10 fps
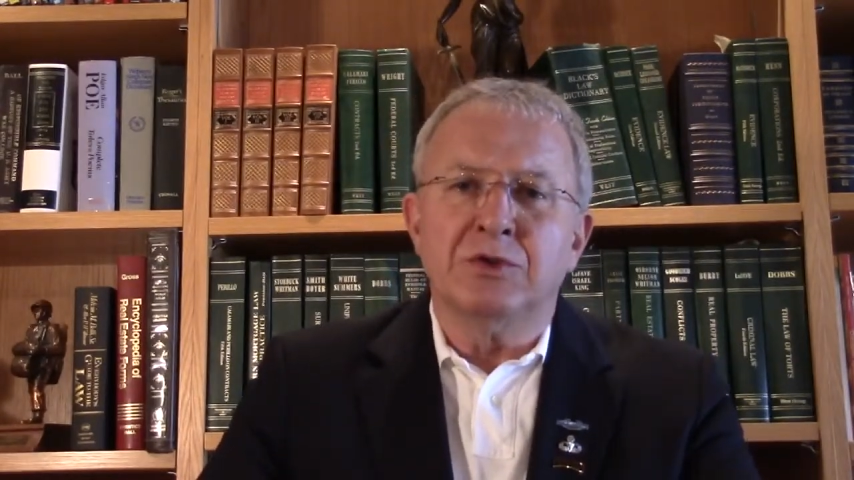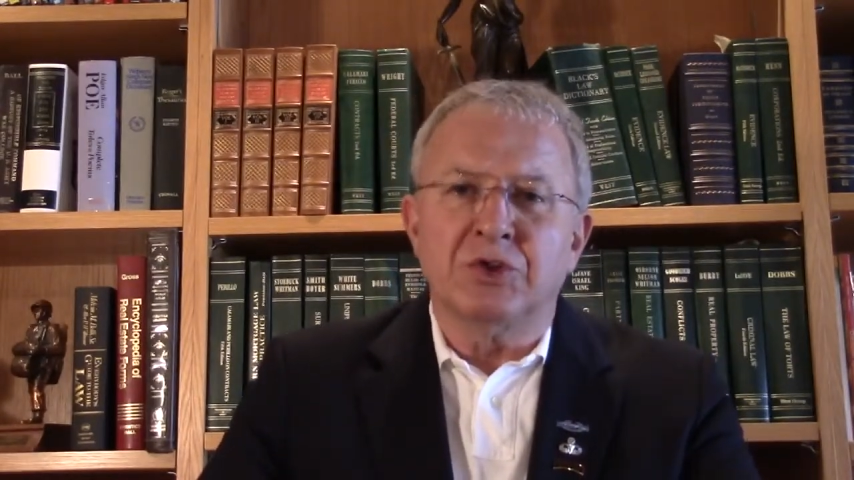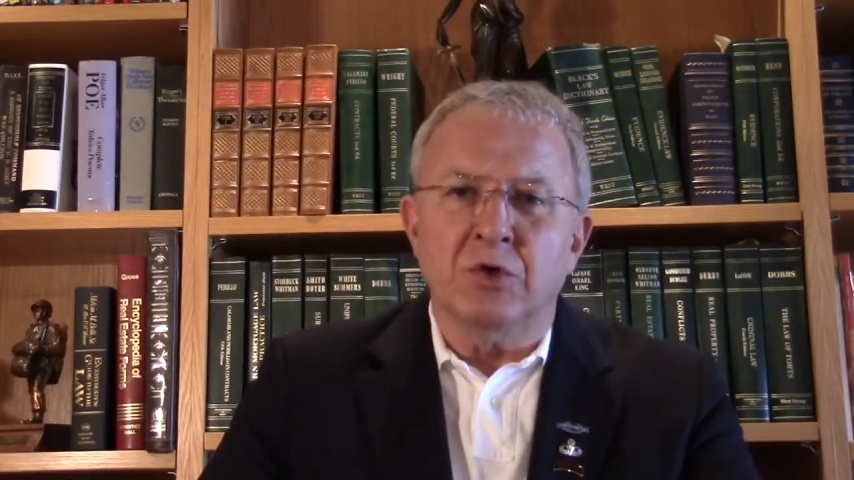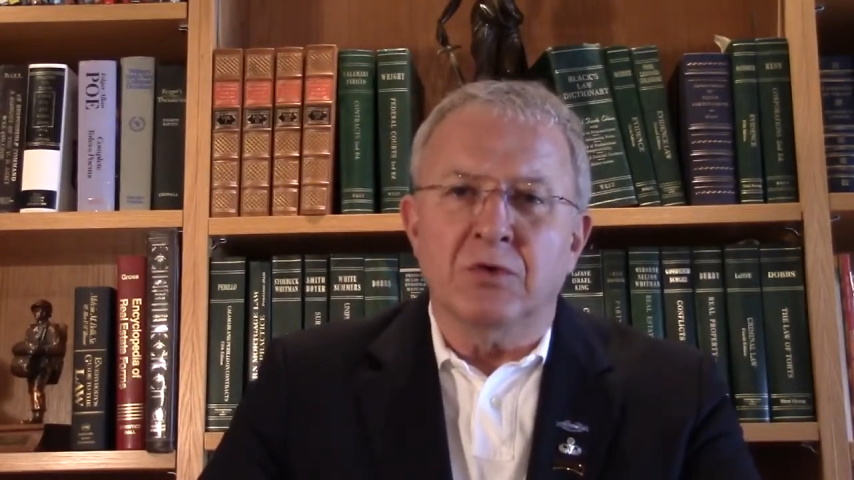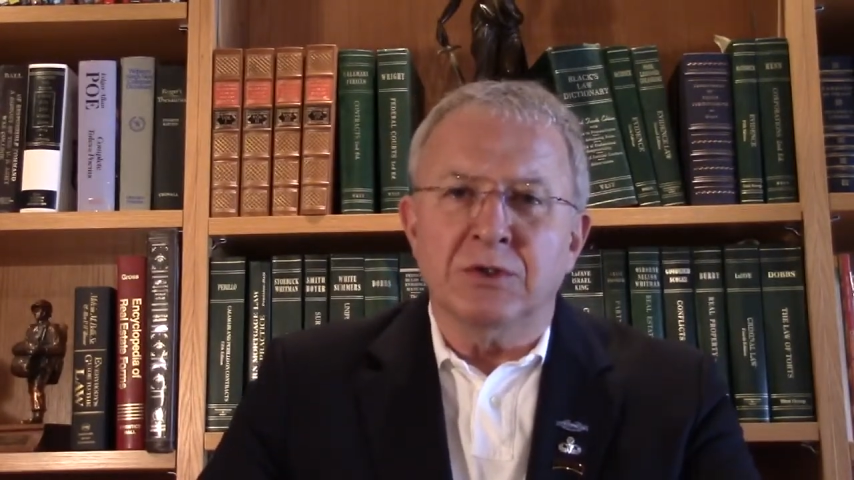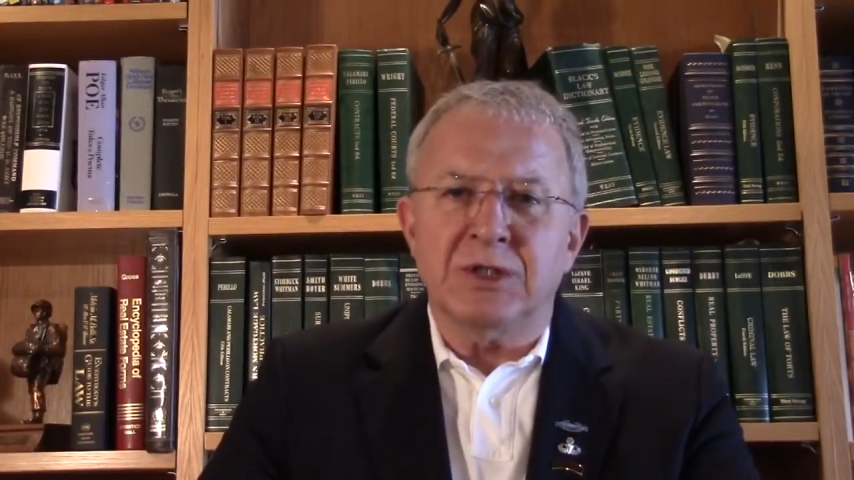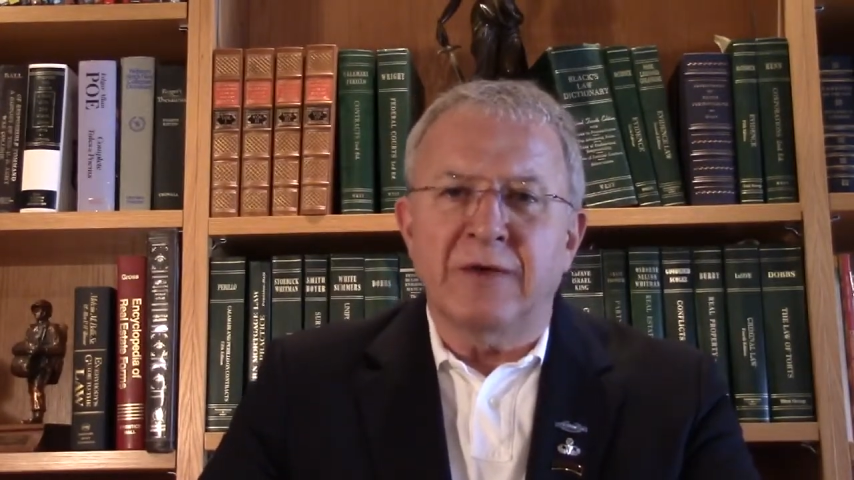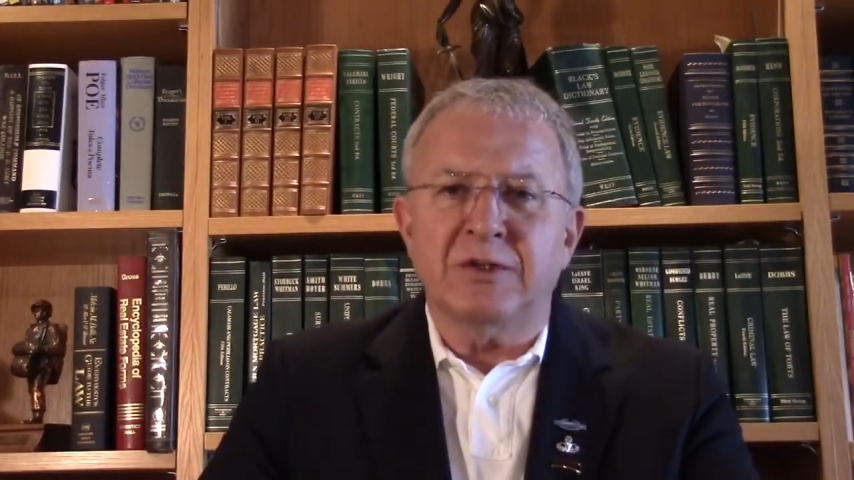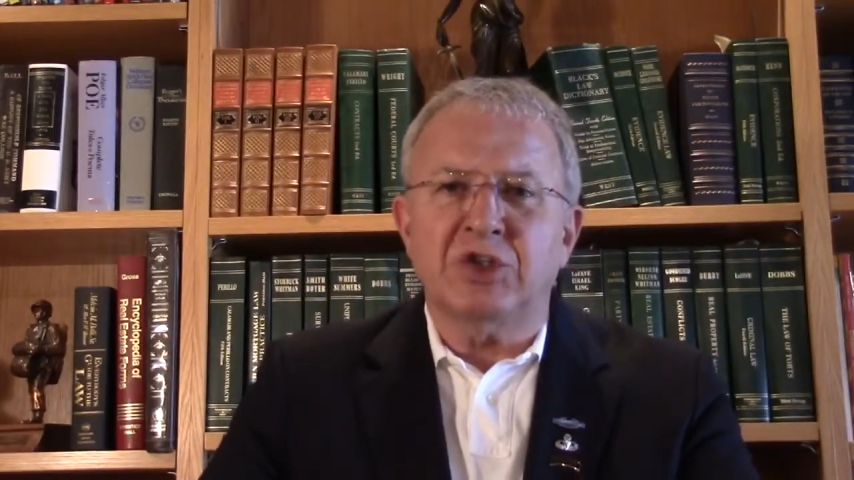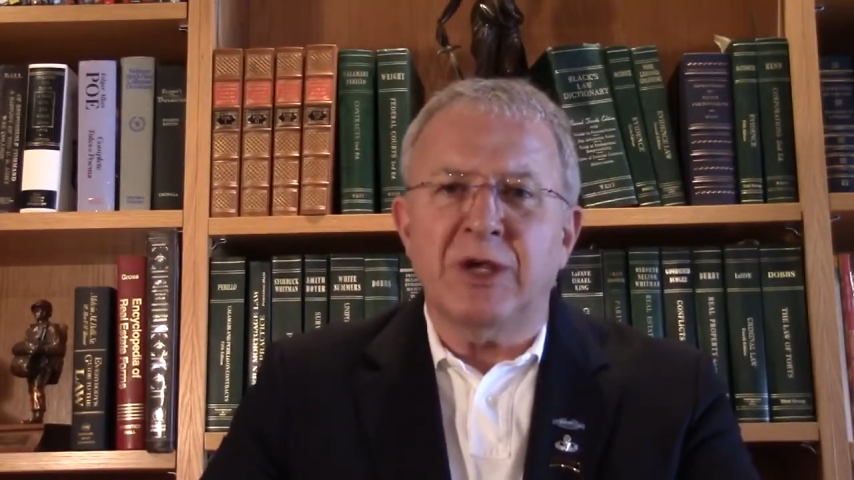students
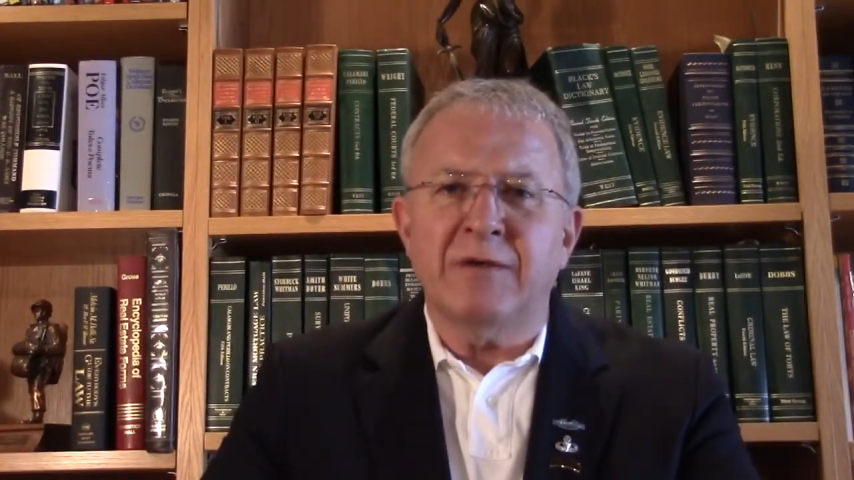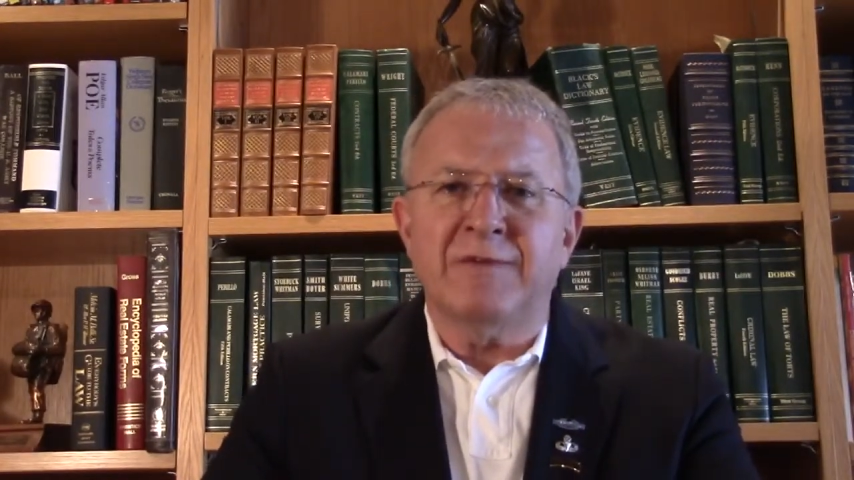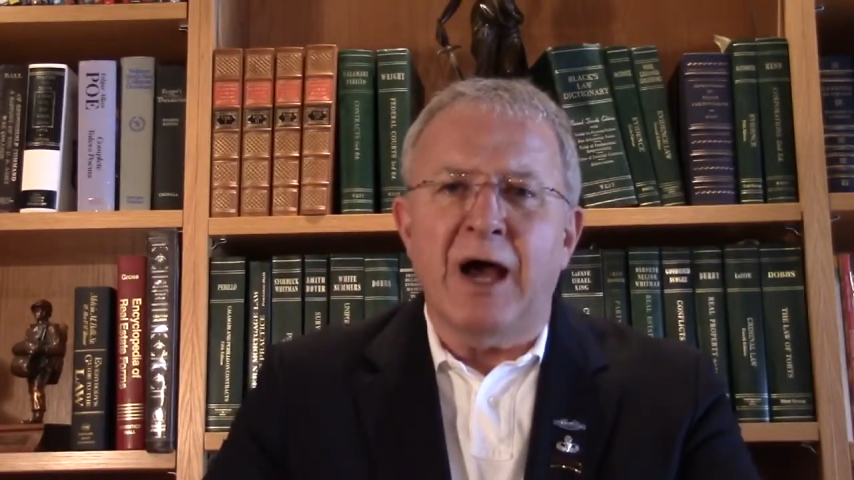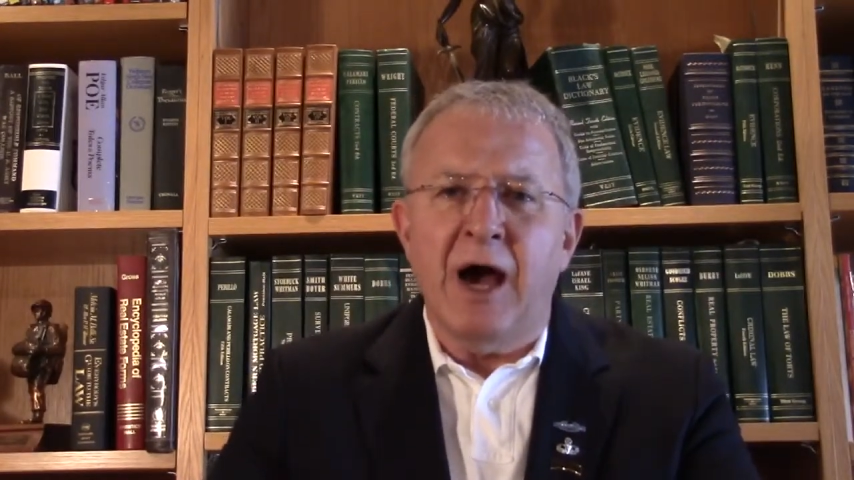have achieved the